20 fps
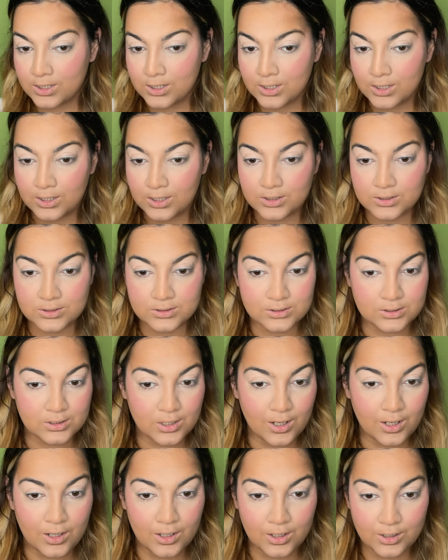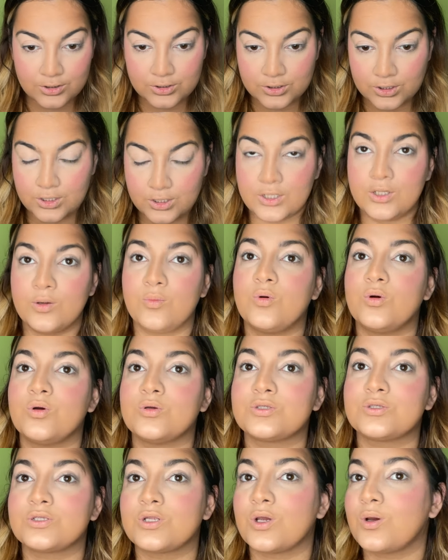It is literally the
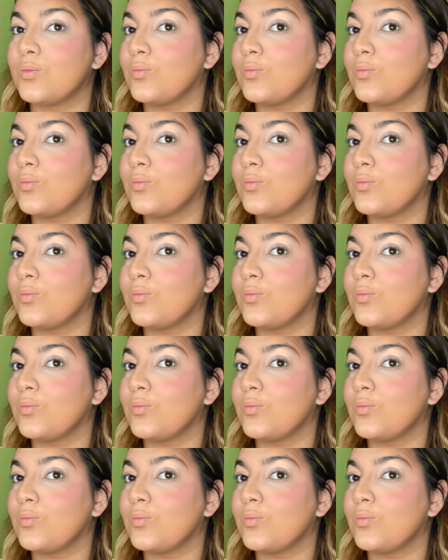most